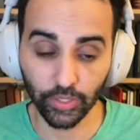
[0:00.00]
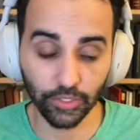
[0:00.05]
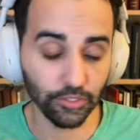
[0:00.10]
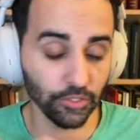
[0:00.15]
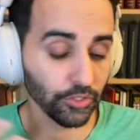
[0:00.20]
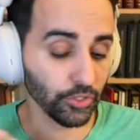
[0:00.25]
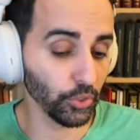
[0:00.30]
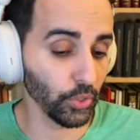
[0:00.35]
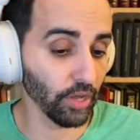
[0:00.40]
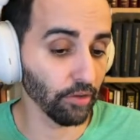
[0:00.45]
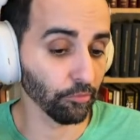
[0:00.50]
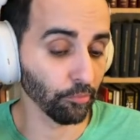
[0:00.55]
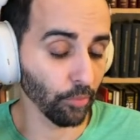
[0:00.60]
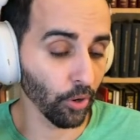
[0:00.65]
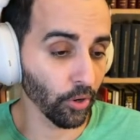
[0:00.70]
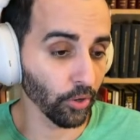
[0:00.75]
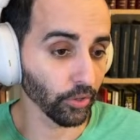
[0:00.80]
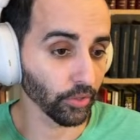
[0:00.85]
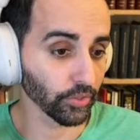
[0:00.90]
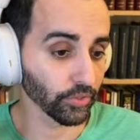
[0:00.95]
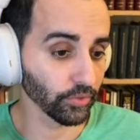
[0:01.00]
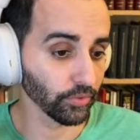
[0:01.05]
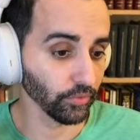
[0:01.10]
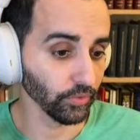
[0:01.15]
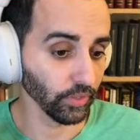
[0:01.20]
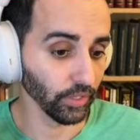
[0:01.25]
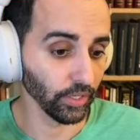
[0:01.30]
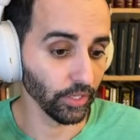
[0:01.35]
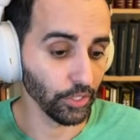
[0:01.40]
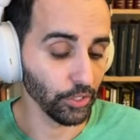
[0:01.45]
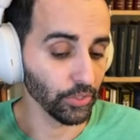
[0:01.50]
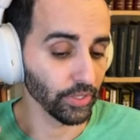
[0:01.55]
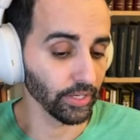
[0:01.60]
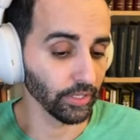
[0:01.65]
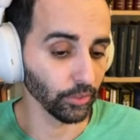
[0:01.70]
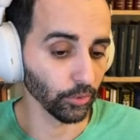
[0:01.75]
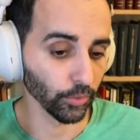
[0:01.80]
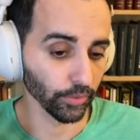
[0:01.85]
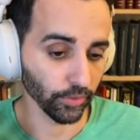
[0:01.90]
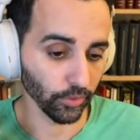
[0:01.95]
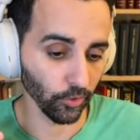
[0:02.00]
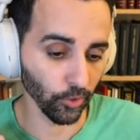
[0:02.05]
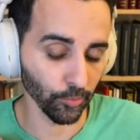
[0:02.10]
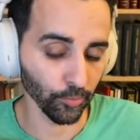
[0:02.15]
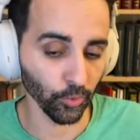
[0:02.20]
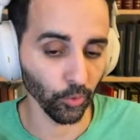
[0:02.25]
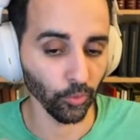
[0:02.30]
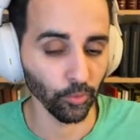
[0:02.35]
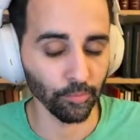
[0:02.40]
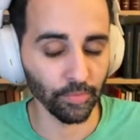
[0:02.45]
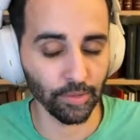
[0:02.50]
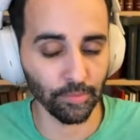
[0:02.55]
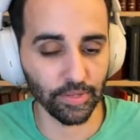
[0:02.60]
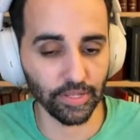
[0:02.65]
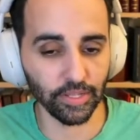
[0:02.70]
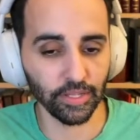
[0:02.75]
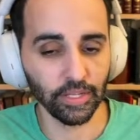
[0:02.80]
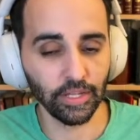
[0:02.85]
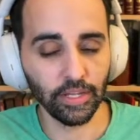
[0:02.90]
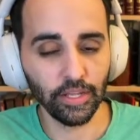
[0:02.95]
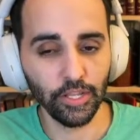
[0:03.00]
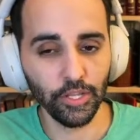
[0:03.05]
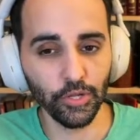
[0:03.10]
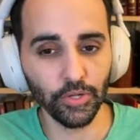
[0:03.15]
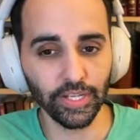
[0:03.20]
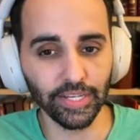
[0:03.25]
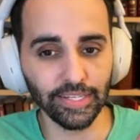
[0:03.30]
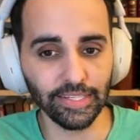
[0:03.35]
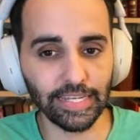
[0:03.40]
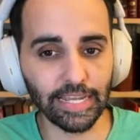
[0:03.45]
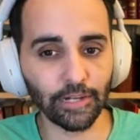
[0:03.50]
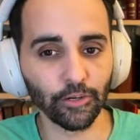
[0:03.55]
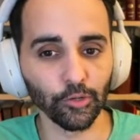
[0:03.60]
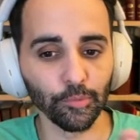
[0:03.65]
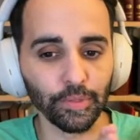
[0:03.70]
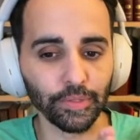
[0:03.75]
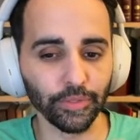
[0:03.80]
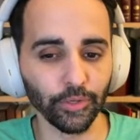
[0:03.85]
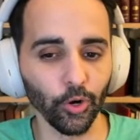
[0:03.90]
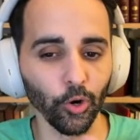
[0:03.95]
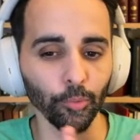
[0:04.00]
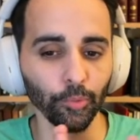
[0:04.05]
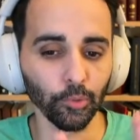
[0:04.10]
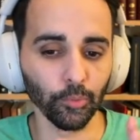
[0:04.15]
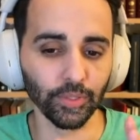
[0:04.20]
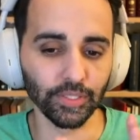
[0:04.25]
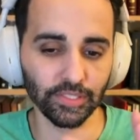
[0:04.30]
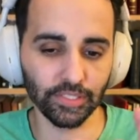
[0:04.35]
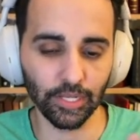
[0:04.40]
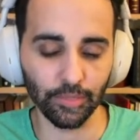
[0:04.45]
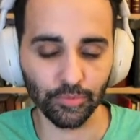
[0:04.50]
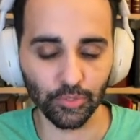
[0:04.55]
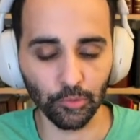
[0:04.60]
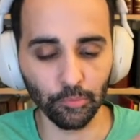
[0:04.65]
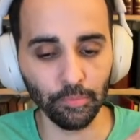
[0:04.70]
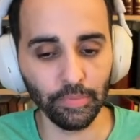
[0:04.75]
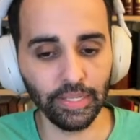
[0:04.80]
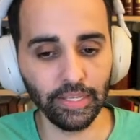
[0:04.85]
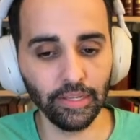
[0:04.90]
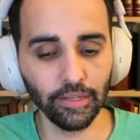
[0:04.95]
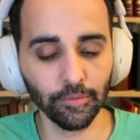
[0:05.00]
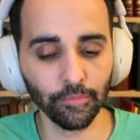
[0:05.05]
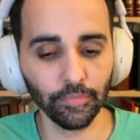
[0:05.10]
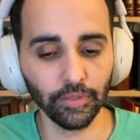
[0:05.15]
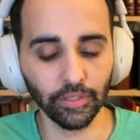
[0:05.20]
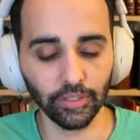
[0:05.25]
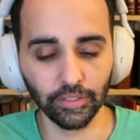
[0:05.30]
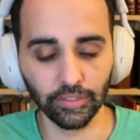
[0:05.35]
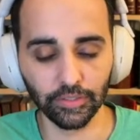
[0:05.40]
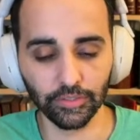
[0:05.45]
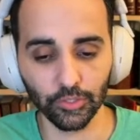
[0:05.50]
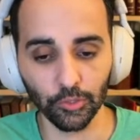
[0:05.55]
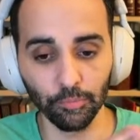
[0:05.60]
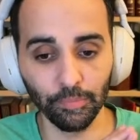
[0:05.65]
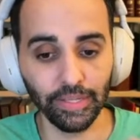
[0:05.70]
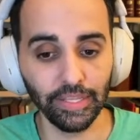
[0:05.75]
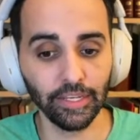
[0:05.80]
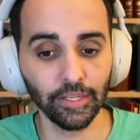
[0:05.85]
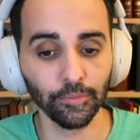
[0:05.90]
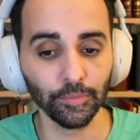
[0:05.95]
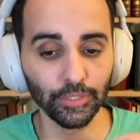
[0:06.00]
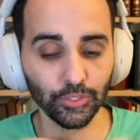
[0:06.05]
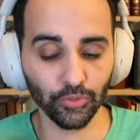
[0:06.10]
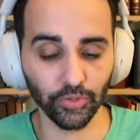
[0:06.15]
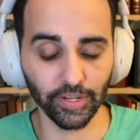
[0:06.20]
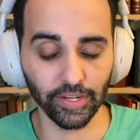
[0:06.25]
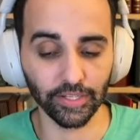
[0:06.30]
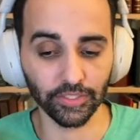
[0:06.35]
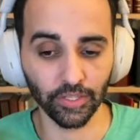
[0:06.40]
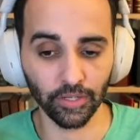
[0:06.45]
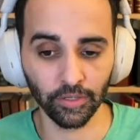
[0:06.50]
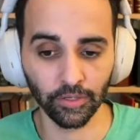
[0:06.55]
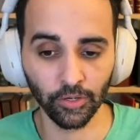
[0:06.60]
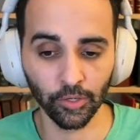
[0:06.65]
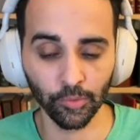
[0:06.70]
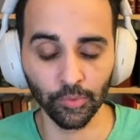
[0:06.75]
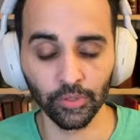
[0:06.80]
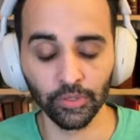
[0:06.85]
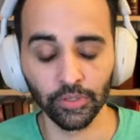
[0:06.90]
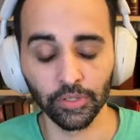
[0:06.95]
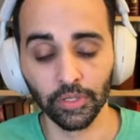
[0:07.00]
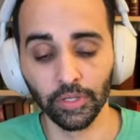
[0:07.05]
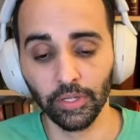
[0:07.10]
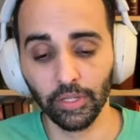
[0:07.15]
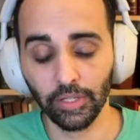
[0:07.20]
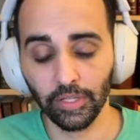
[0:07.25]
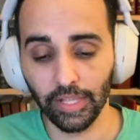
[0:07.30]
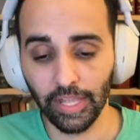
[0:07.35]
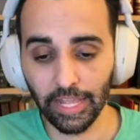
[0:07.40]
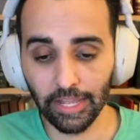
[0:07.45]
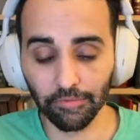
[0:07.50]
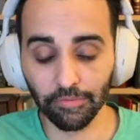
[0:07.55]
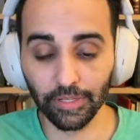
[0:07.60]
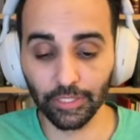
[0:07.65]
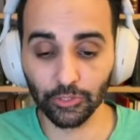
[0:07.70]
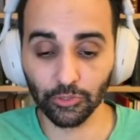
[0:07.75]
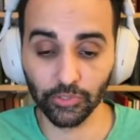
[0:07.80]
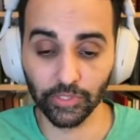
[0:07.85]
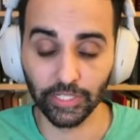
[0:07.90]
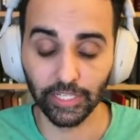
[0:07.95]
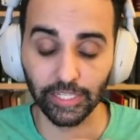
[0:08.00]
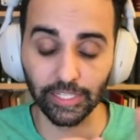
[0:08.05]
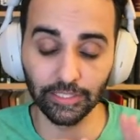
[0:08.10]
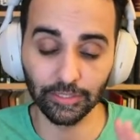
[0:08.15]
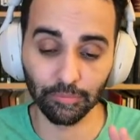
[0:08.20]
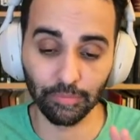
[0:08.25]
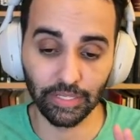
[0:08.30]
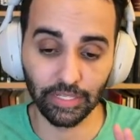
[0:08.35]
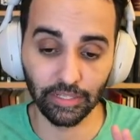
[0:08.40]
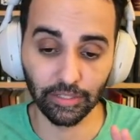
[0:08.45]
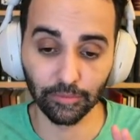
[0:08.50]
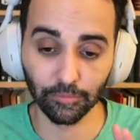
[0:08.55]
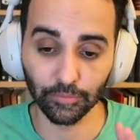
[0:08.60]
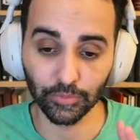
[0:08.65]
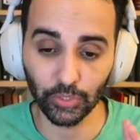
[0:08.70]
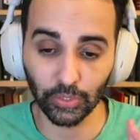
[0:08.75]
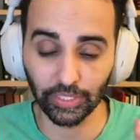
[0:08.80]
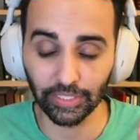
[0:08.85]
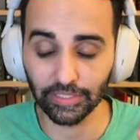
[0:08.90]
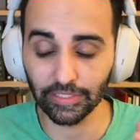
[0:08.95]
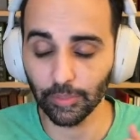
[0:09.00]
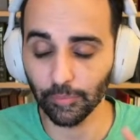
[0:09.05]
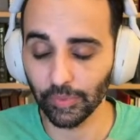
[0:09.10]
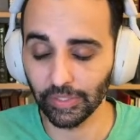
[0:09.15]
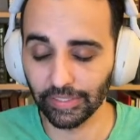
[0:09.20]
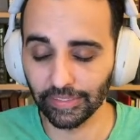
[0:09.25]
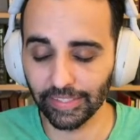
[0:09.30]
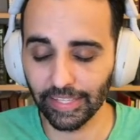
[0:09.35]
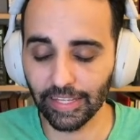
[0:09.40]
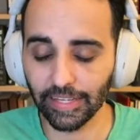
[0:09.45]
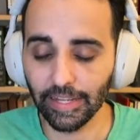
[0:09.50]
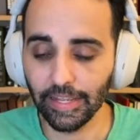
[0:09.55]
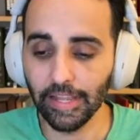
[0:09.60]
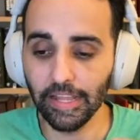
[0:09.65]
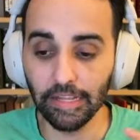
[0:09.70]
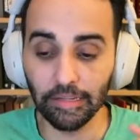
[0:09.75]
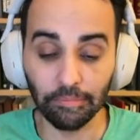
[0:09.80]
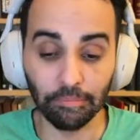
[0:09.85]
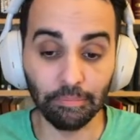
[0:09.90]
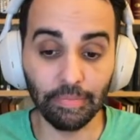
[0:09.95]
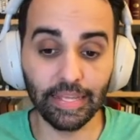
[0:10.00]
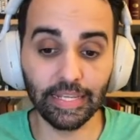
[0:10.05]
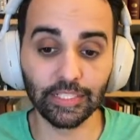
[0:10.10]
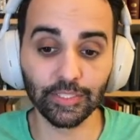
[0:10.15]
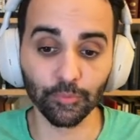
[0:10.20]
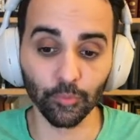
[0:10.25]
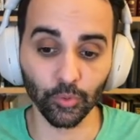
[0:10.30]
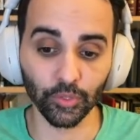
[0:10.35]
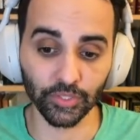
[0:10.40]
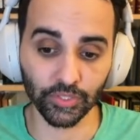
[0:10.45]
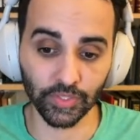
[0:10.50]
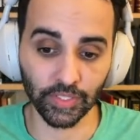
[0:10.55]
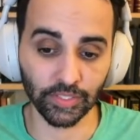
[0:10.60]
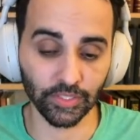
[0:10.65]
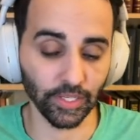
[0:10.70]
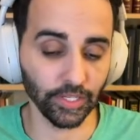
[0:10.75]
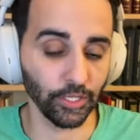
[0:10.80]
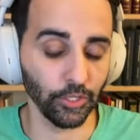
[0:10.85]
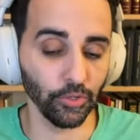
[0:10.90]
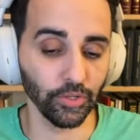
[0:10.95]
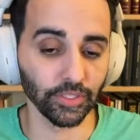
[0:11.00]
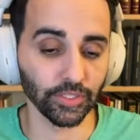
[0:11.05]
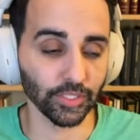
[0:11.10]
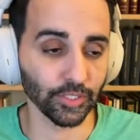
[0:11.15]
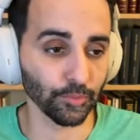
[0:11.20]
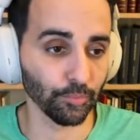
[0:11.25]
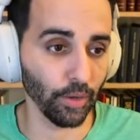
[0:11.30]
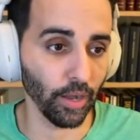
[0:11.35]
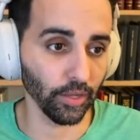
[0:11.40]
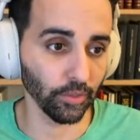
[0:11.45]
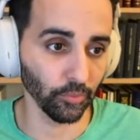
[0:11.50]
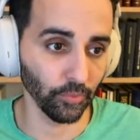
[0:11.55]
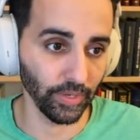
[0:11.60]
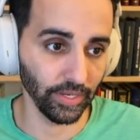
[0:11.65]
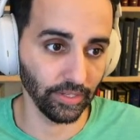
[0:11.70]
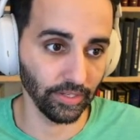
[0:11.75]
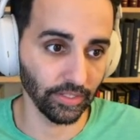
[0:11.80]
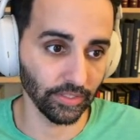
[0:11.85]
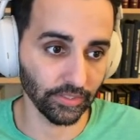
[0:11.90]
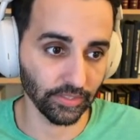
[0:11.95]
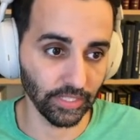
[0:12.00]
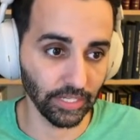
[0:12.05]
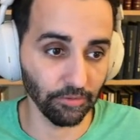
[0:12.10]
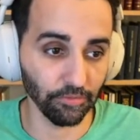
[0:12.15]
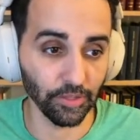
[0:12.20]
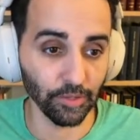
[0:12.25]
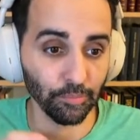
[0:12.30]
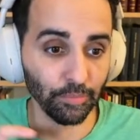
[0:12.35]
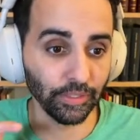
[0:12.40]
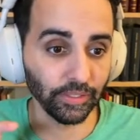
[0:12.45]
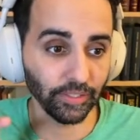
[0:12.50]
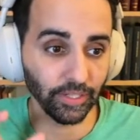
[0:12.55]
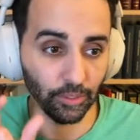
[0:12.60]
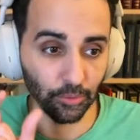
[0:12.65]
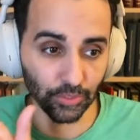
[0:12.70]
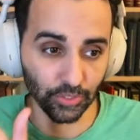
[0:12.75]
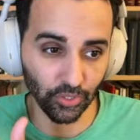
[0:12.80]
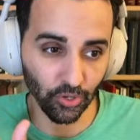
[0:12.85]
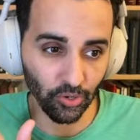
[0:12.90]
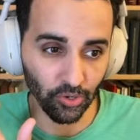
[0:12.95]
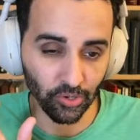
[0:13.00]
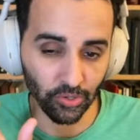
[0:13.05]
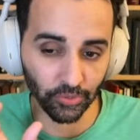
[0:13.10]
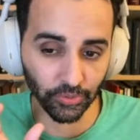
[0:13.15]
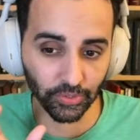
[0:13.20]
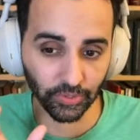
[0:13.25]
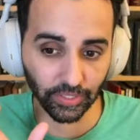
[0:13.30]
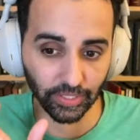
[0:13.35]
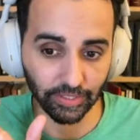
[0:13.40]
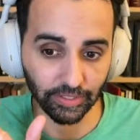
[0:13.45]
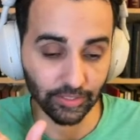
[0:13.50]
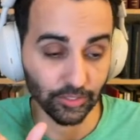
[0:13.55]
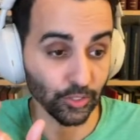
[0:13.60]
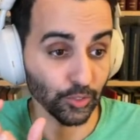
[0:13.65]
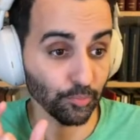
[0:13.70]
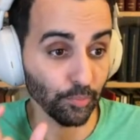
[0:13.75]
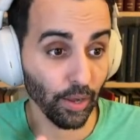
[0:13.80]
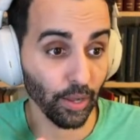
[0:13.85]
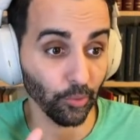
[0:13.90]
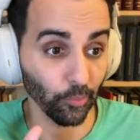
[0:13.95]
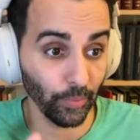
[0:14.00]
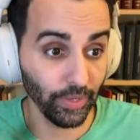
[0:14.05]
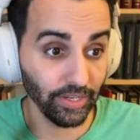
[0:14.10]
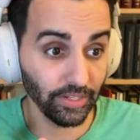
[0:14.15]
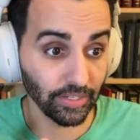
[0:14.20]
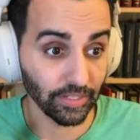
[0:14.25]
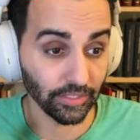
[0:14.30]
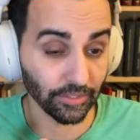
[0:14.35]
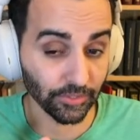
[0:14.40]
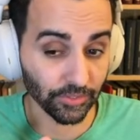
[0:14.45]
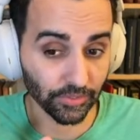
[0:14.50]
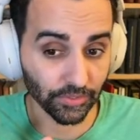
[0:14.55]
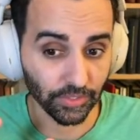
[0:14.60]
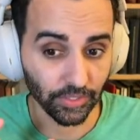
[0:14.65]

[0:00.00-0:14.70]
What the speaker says: you have marked, you can ignore their armor, or maybe you can decrement their armor one step. So medium is treated as unarmored, heavy is treated as medium. So like something like that makes more sense. Like you can spot weakness, and if the ability was called like spot weakness,